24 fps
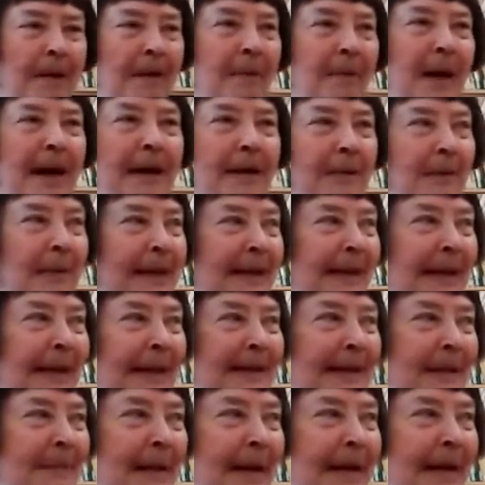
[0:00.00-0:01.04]
why do we
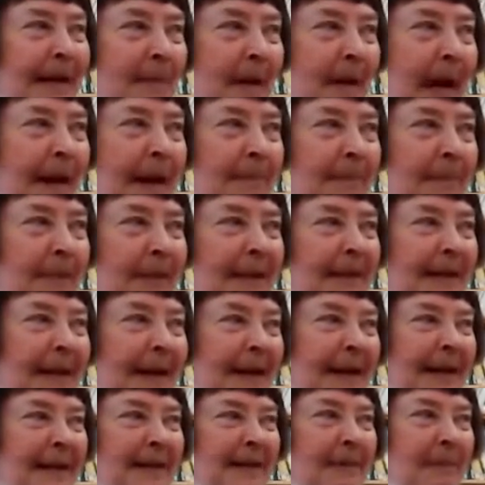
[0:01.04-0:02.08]
need to make a map
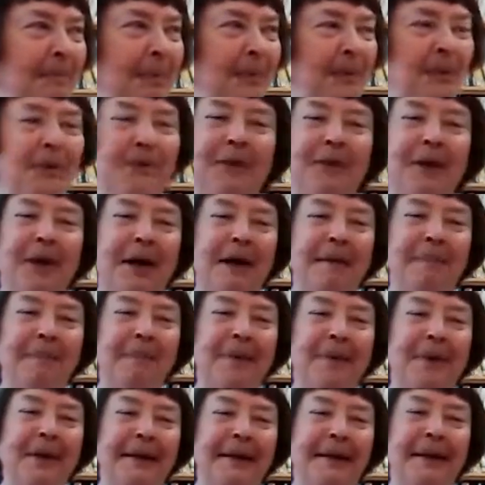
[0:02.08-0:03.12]
besides proving our
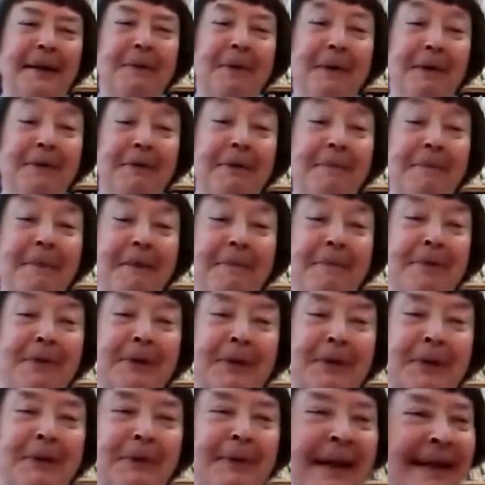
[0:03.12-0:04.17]
point that we
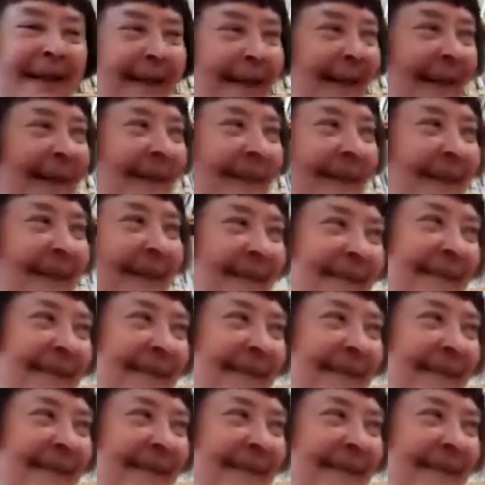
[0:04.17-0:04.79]
remembered correctly?